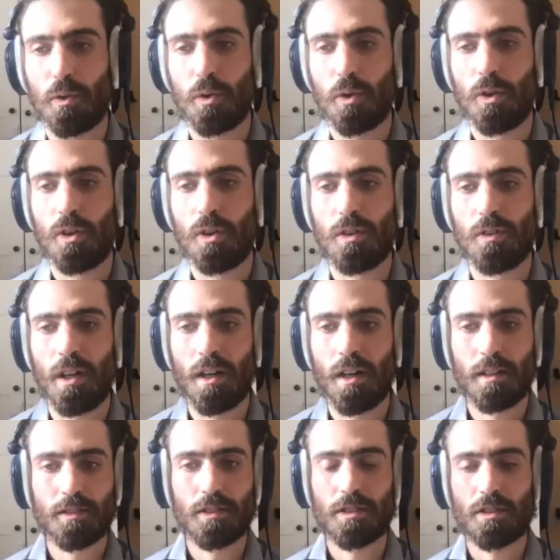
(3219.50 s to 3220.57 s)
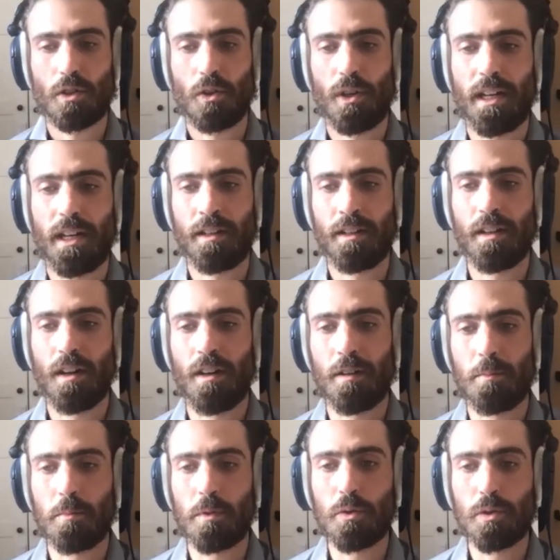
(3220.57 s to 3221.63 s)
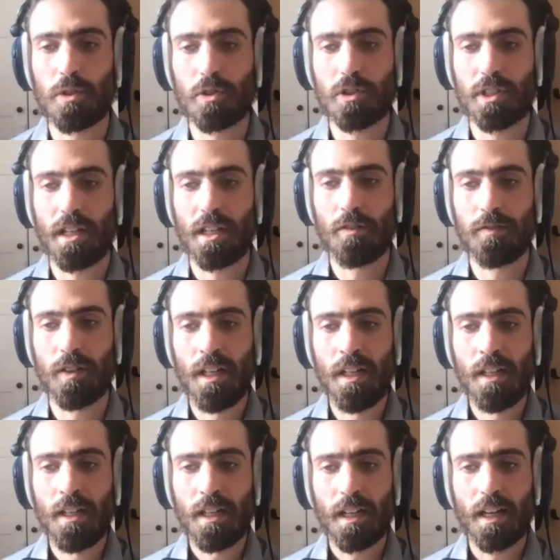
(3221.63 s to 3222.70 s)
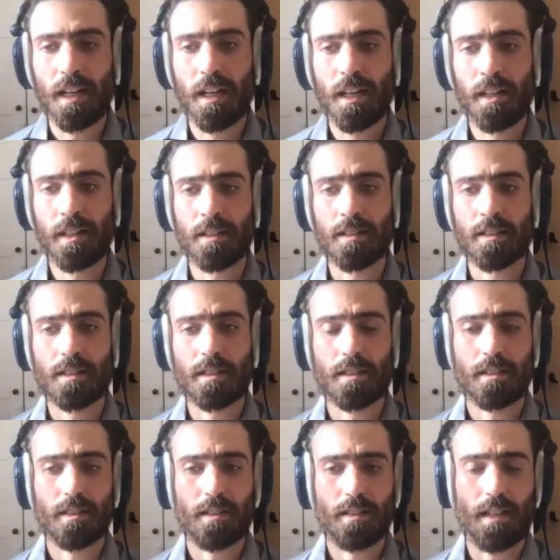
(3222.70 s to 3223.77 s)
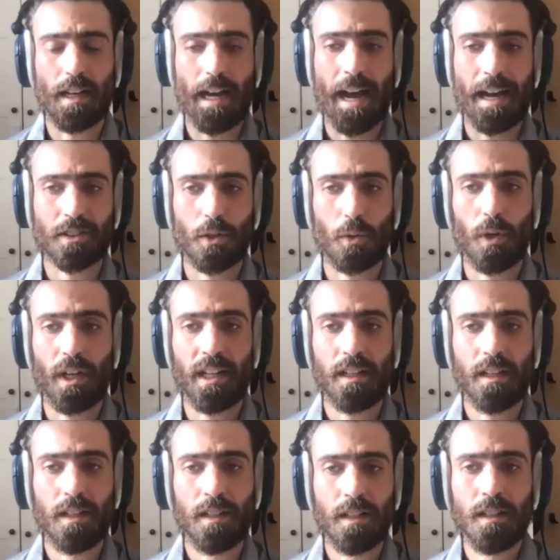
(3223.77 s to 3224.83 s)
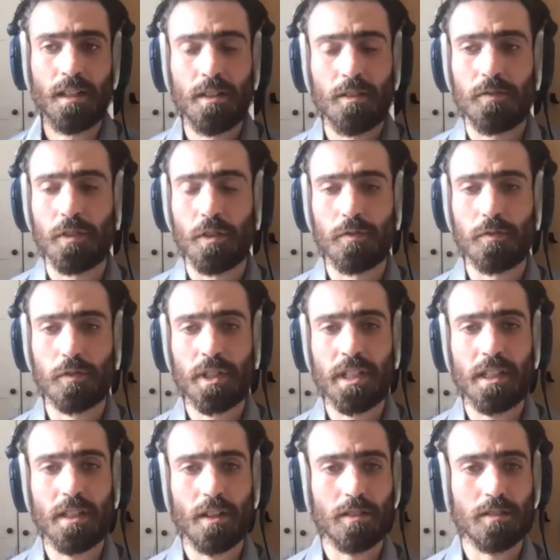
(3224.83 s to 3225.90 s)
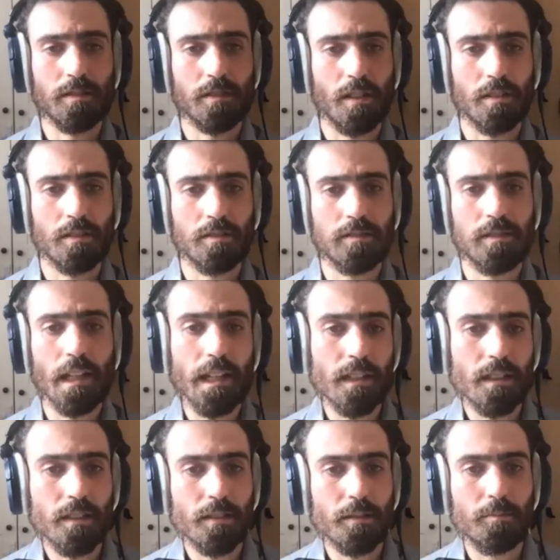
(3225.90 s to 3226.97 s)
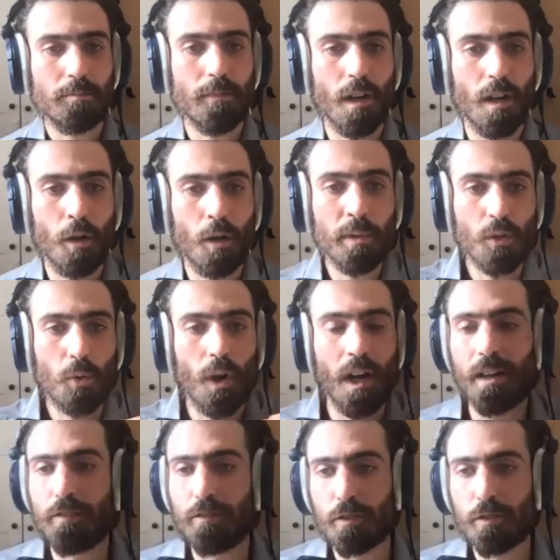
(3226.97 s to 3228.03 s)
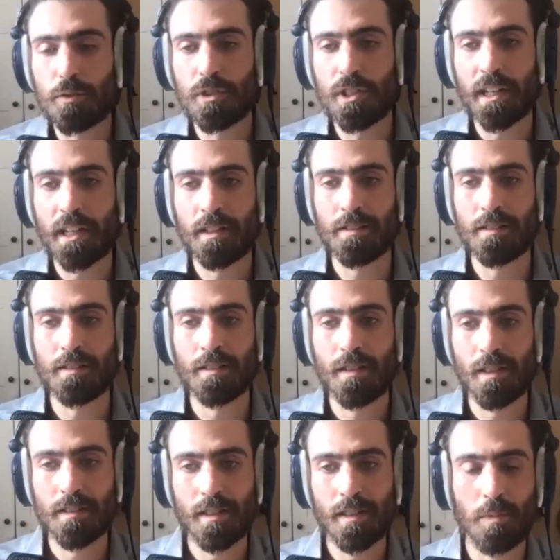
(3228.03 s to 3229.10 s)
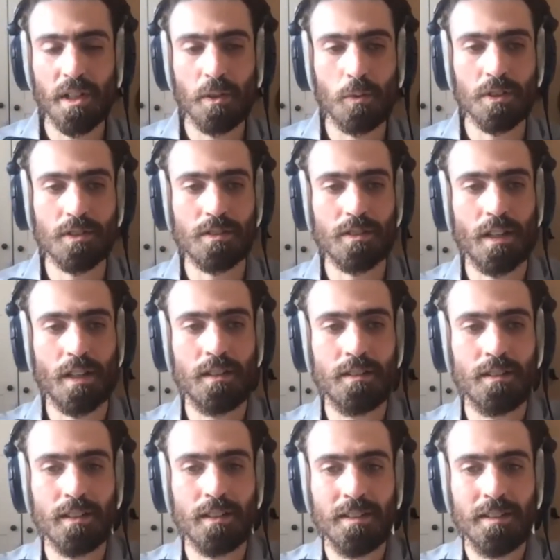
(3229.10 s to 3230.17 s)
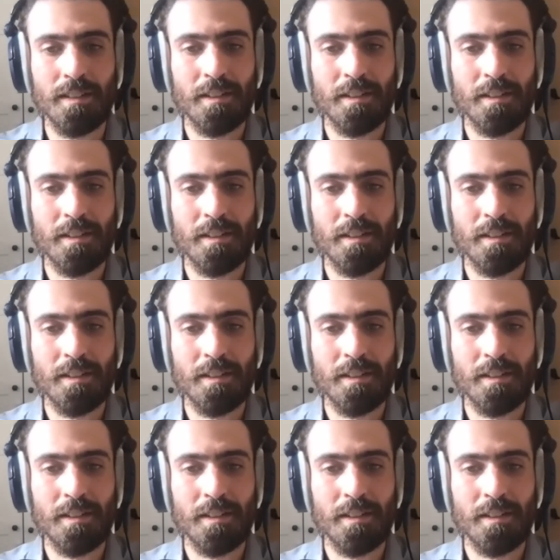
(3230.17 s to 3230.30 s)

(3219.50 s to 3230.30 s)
or uh, just go ahead and unmute yourself and ask away. Feel free. I'll, I'll let I'll be quiet for two seconds in case anybody wants to say anything.